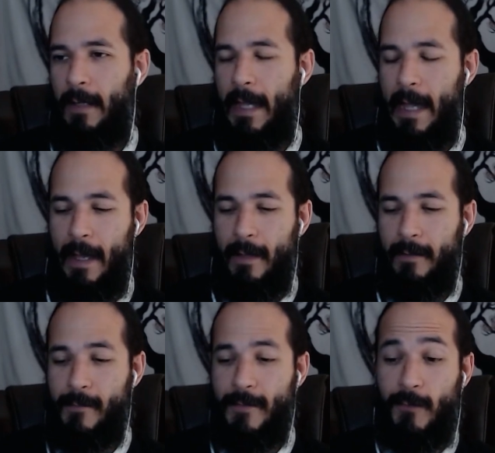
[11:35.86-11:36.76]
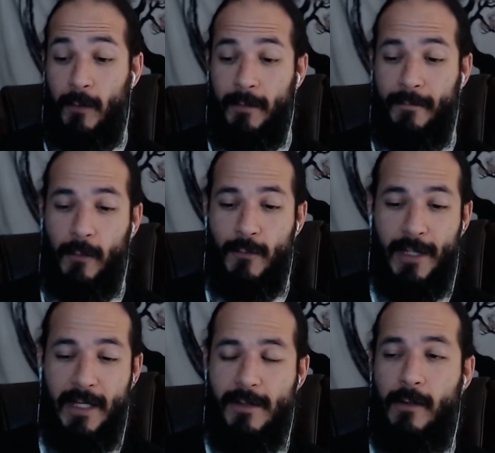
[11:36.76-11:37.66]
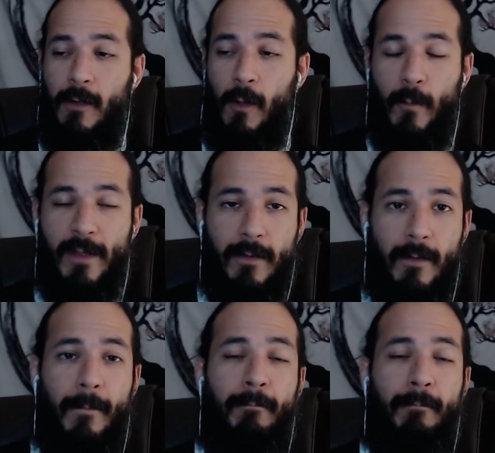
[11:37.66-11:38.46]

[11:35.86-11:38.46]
And the result of those changes are always